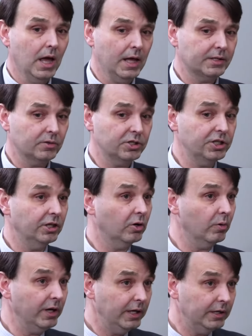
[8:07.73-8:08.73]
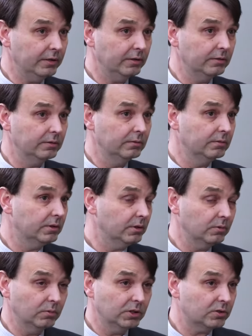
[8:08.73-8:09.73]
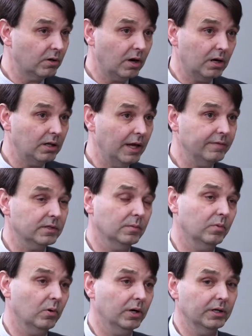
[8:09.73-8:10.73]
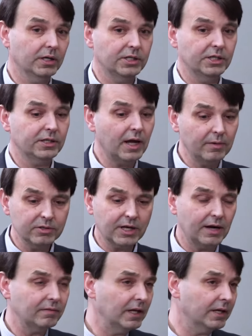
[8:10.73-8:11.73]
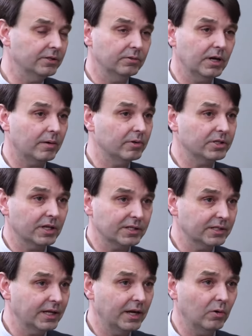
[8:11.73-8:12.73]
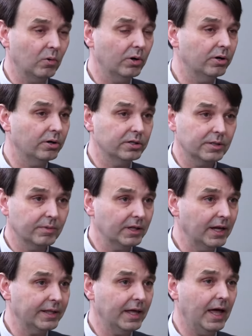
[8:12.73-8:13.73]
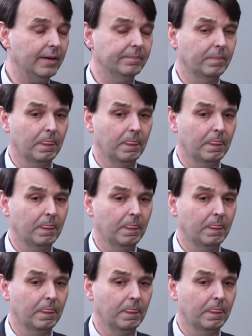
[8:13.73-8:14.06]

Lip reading: And so she agreed to withdraw life support. And she thought it was kind of like a do not resuscitate order or something like that.